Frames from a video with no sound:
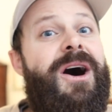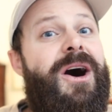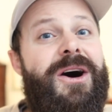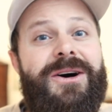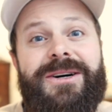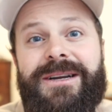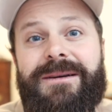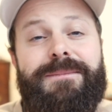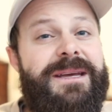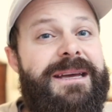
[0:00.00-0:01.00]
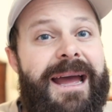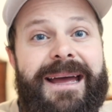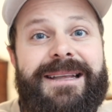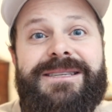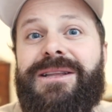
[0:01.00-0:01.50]
on
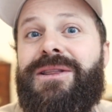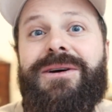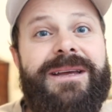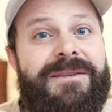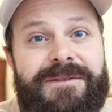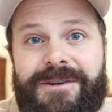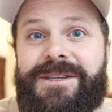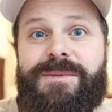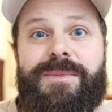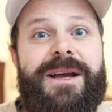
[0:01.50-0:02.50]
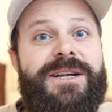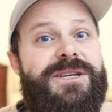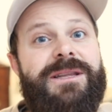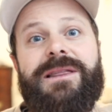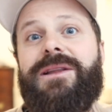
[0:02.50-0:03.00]
Behance looking for
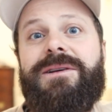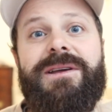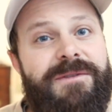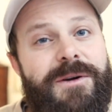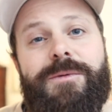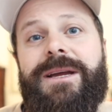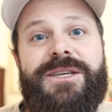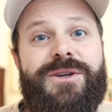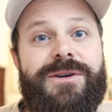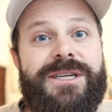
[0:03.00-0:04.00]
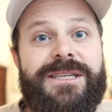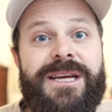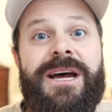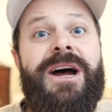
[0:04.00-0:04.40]
inspiration, looking for resources,